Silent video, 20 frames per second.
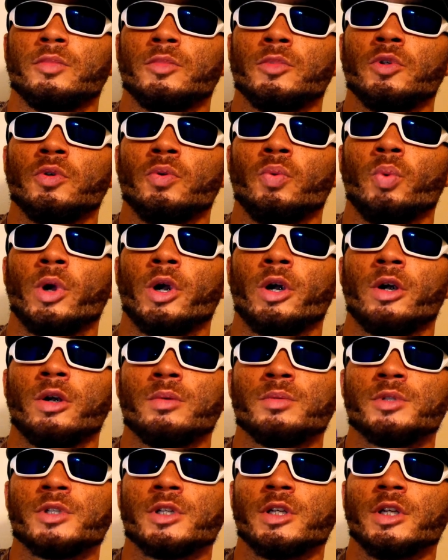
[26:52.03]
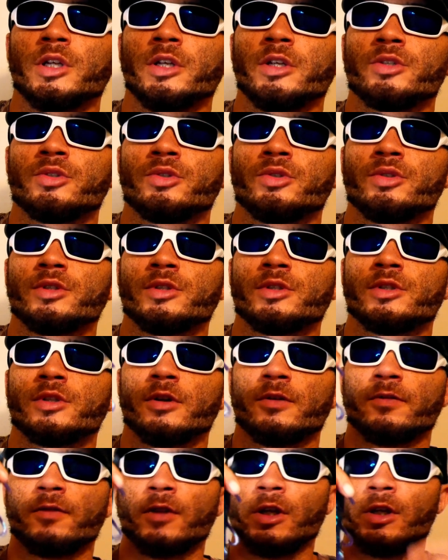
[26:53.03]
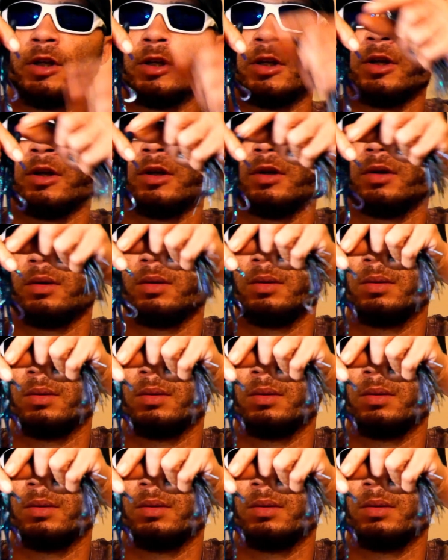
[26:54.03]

little worms and lizards and stuff like that.